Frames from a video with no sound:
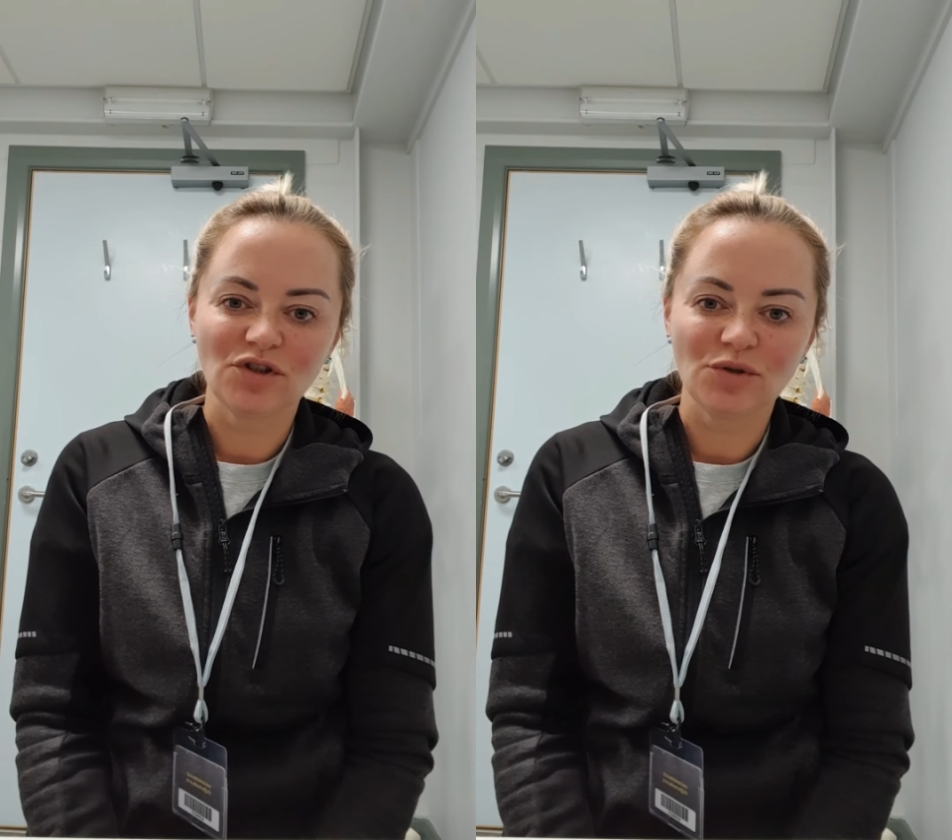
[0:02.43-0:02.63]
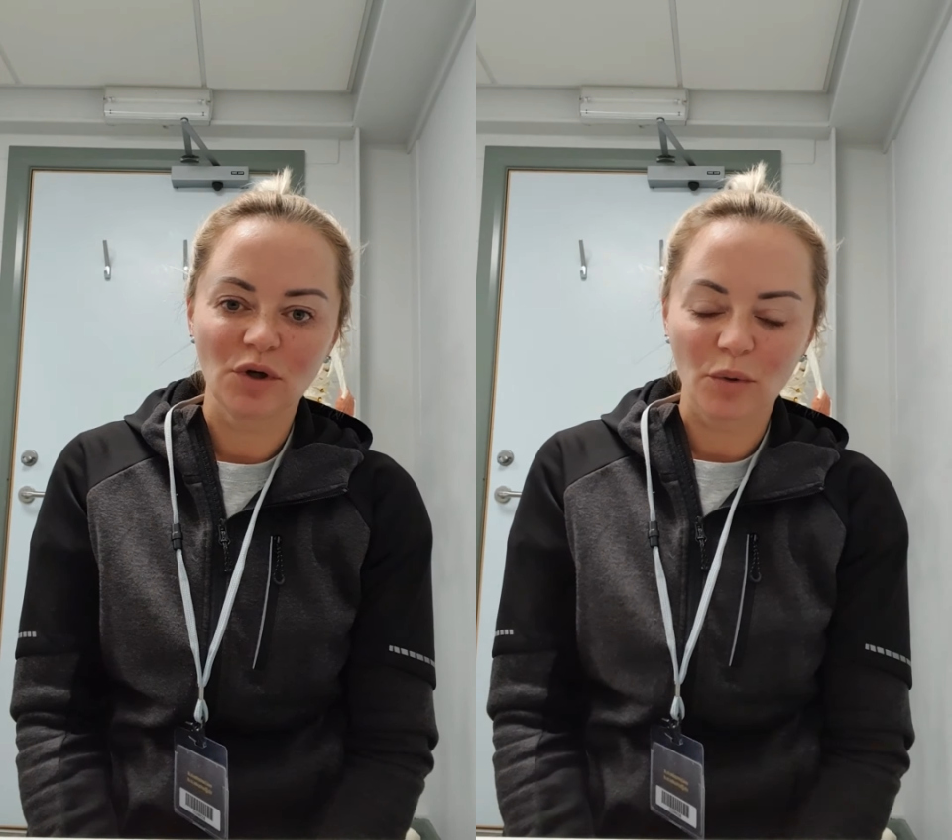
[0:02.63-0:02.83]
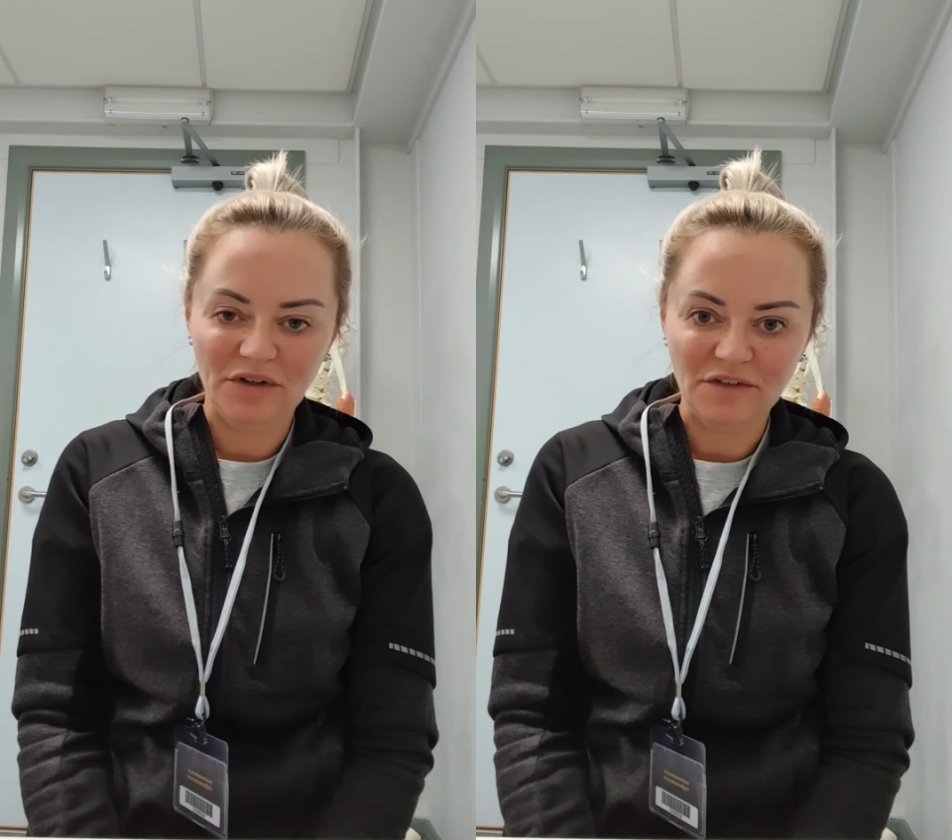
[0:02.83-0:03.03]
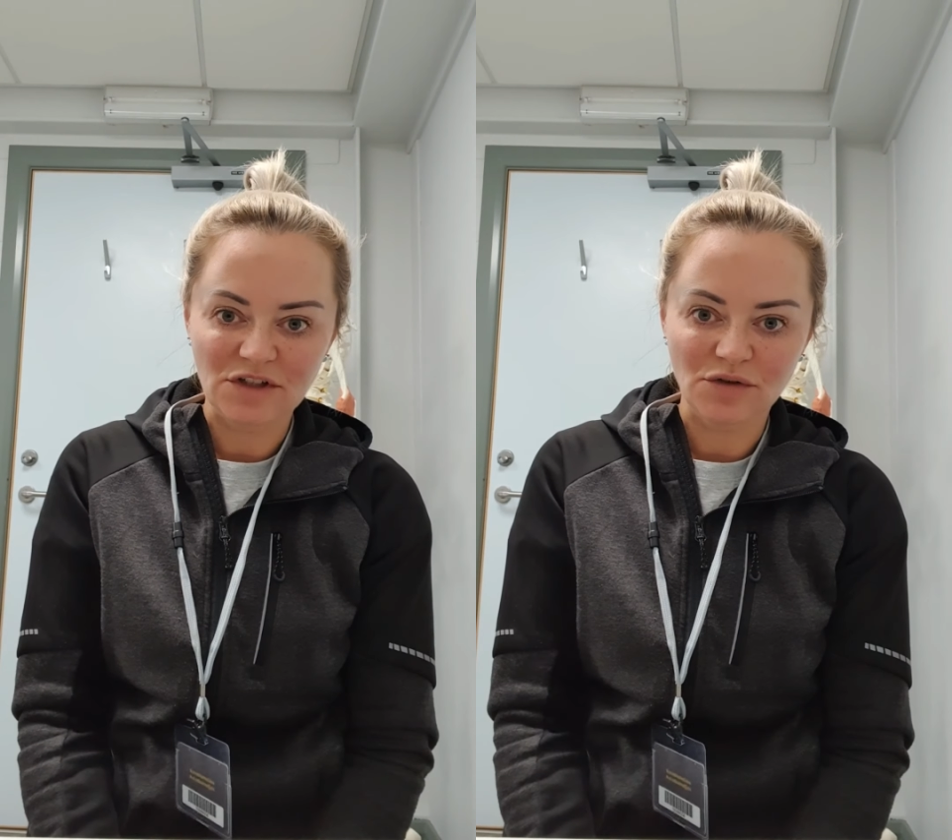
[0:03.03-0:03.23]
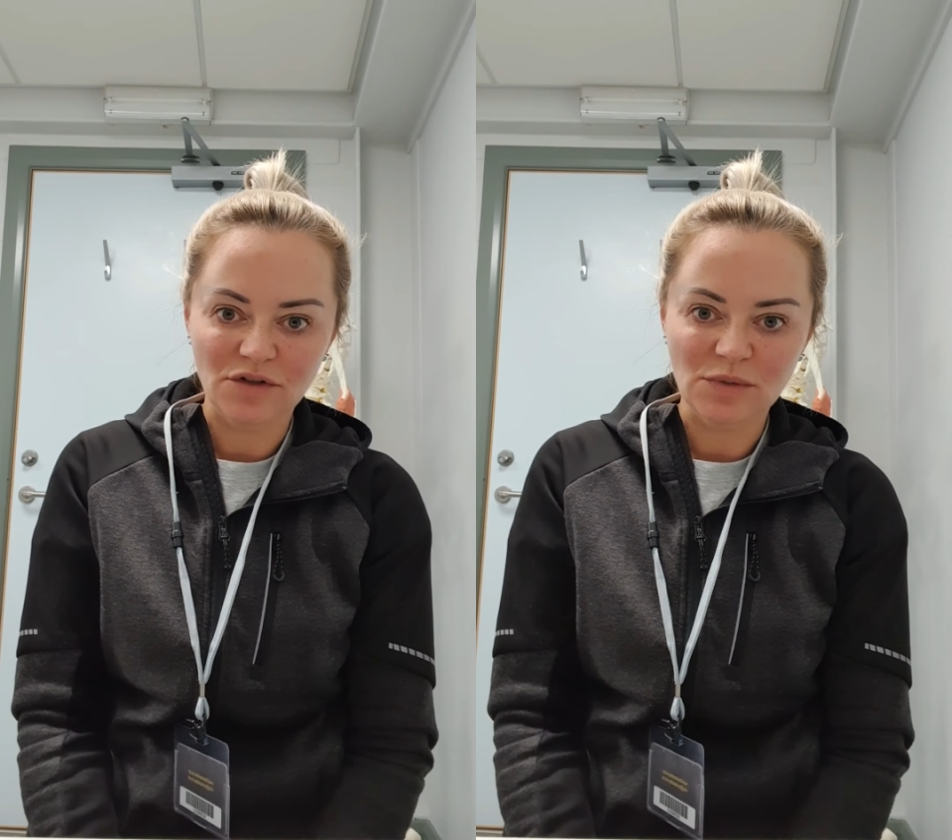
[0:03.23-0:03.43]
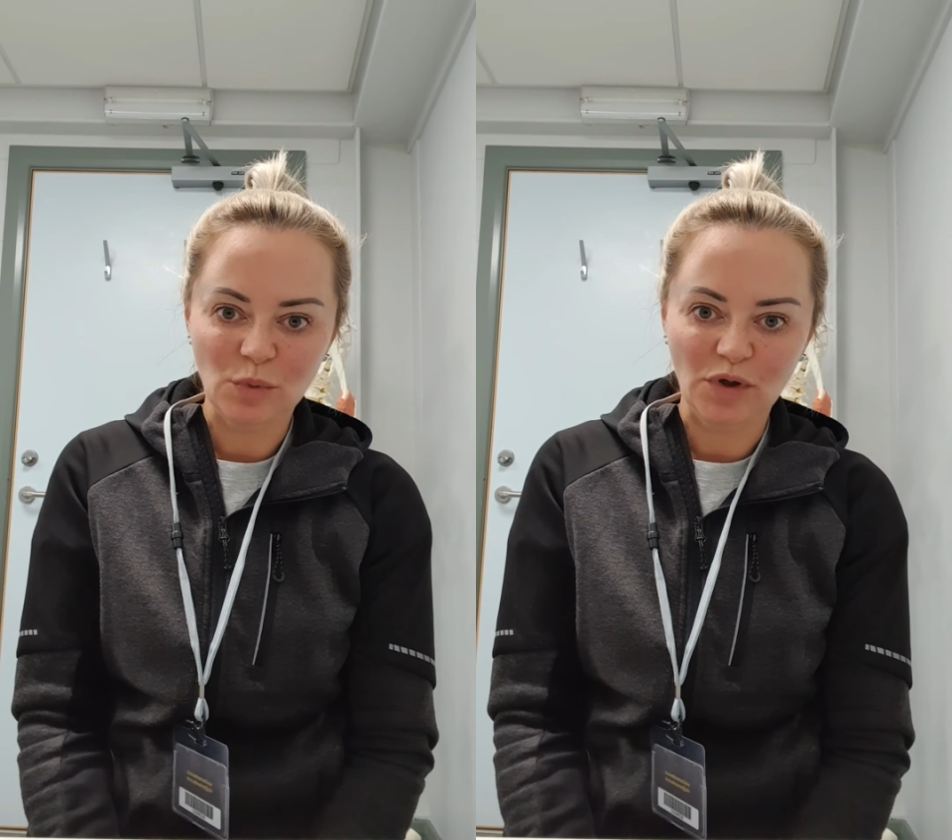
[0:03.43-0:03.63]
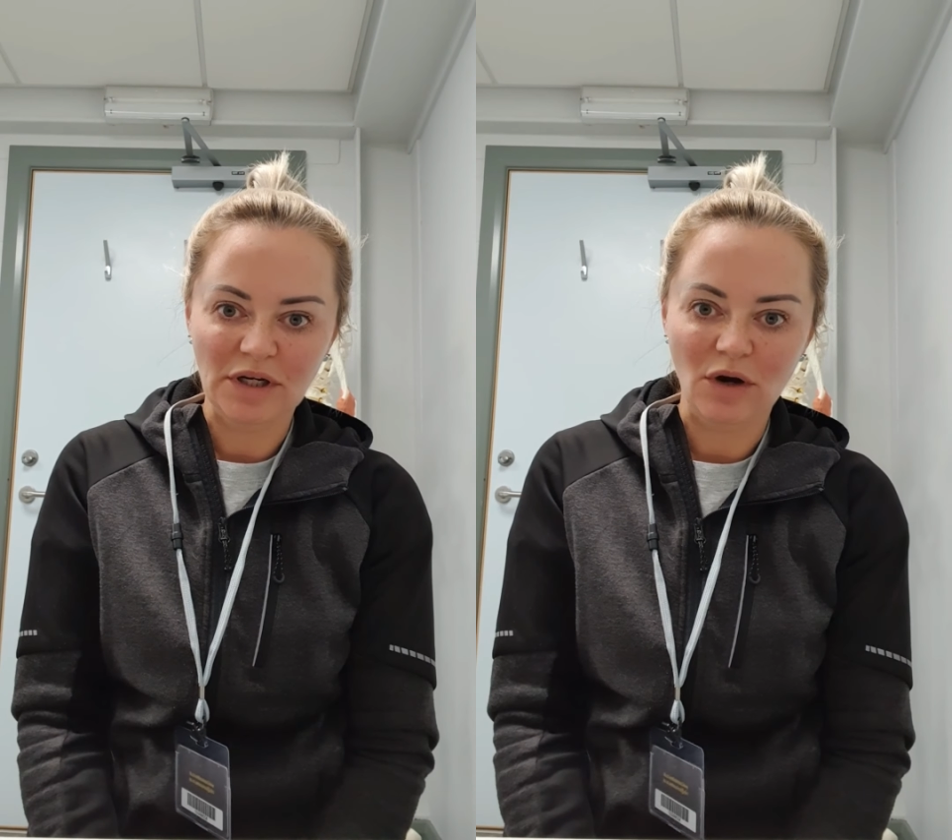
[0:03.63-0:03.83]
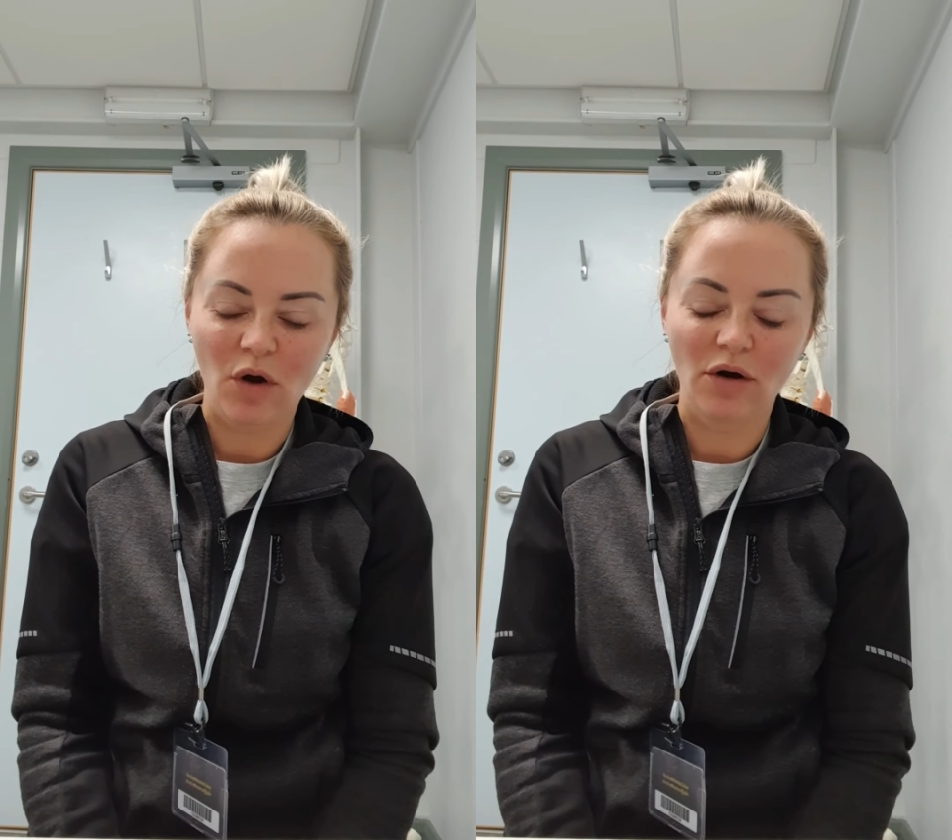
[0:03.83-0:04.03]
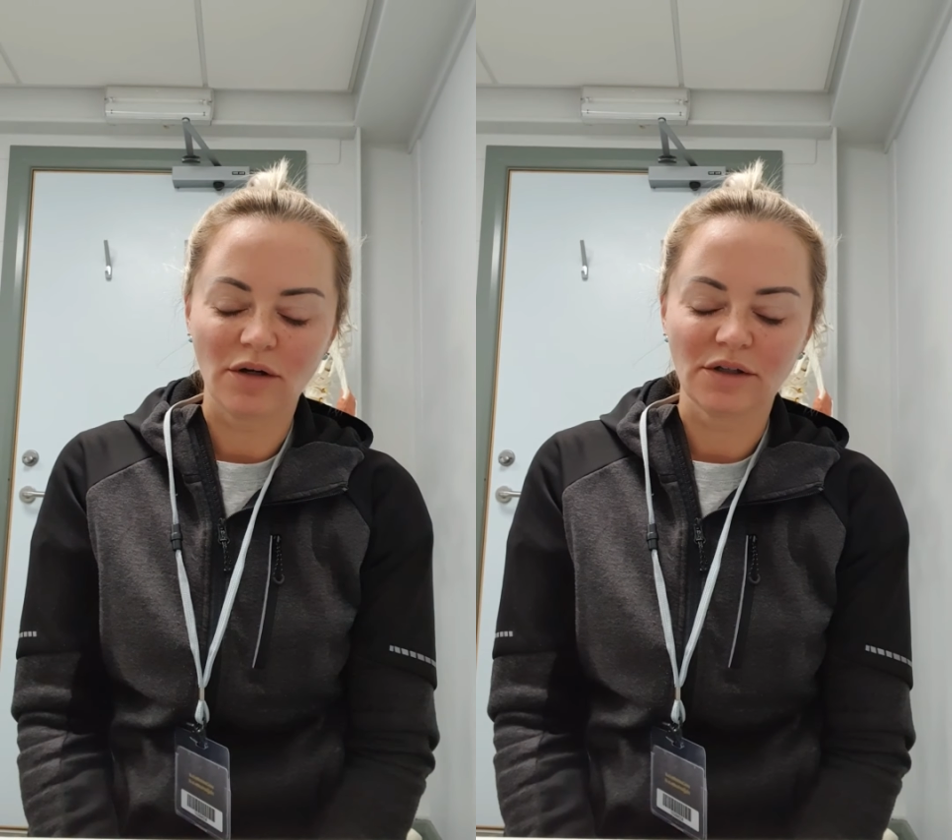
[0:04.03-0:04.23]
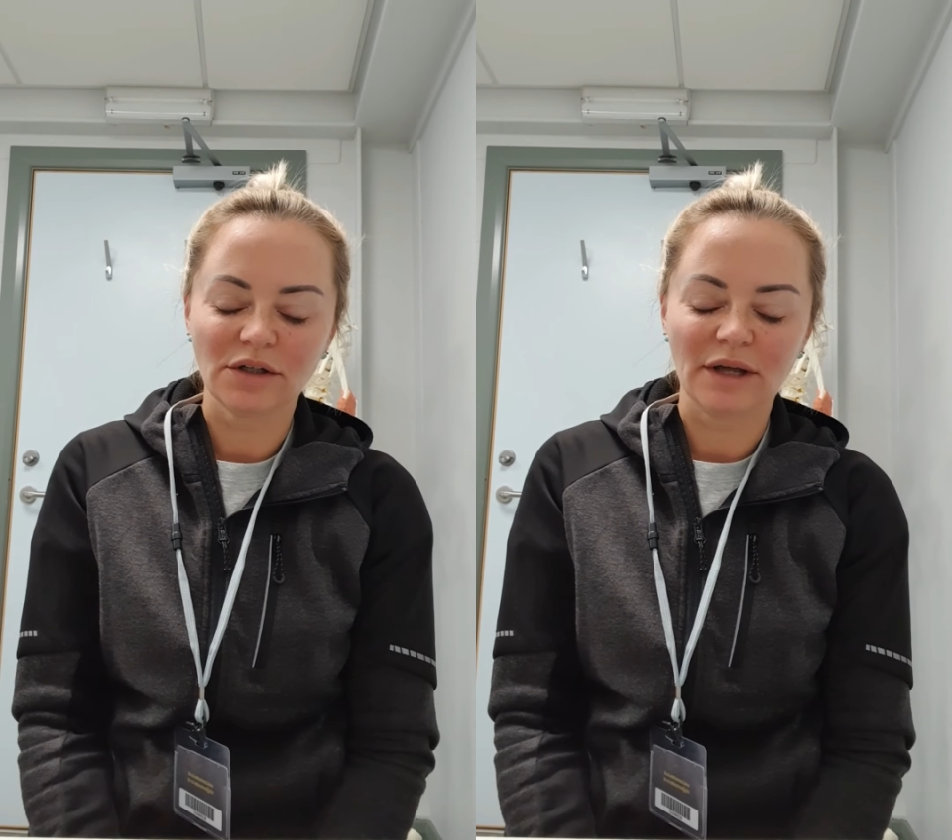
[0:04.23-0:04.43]
do a quick video this morning
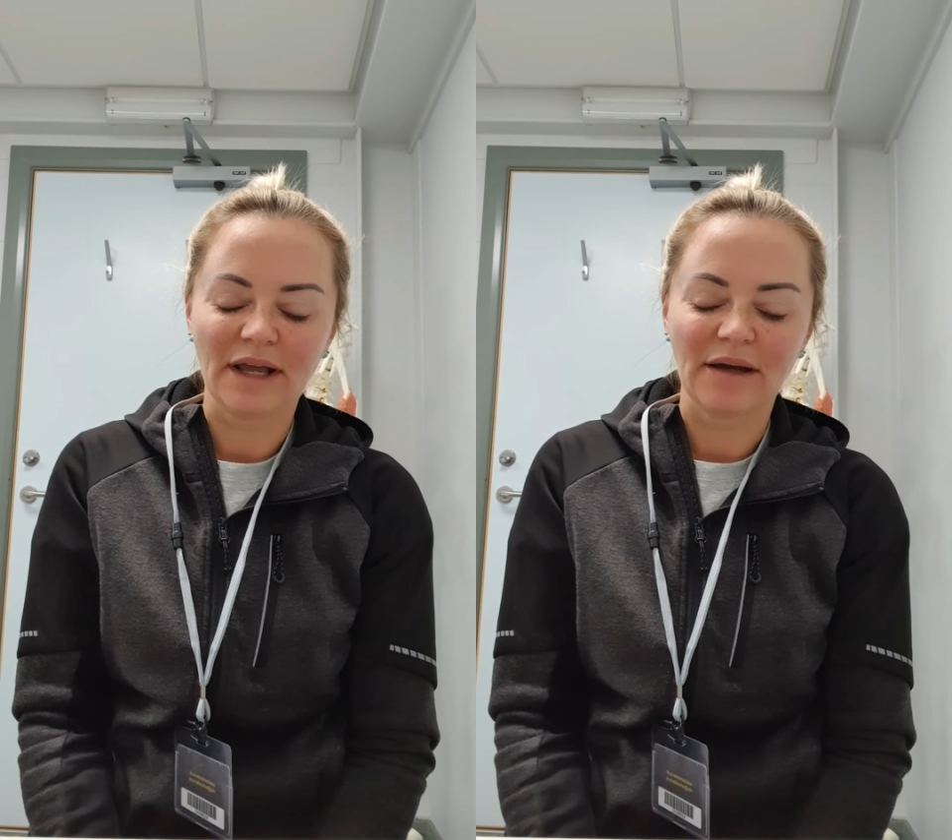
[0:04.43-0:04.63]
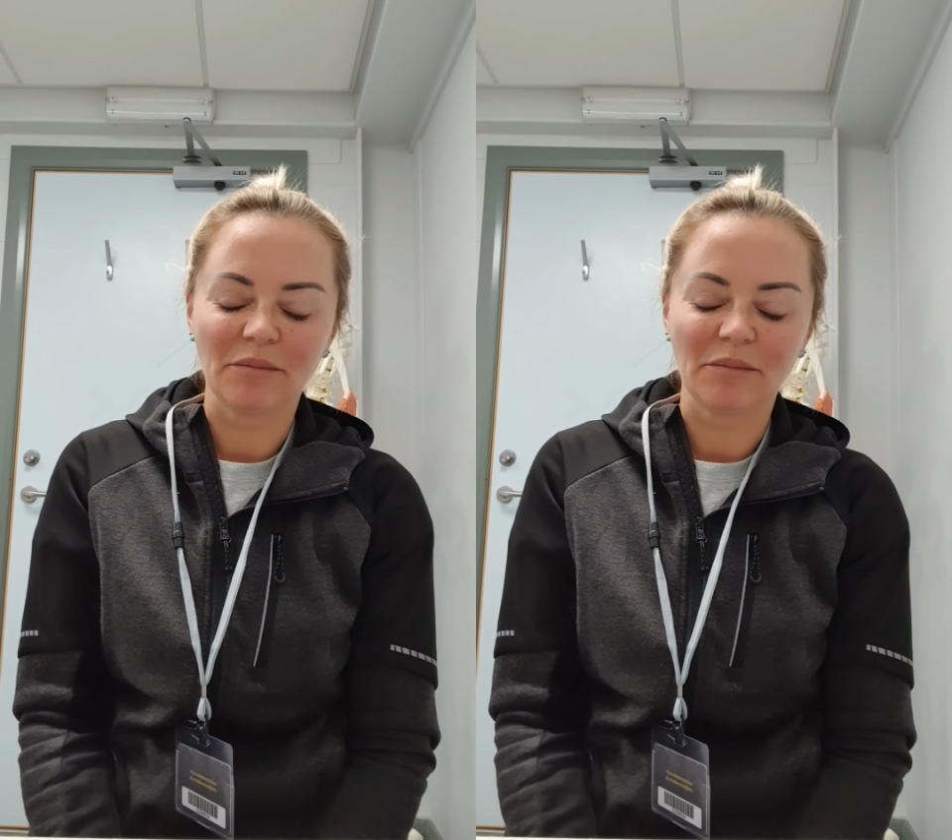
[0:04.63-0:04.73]
on um,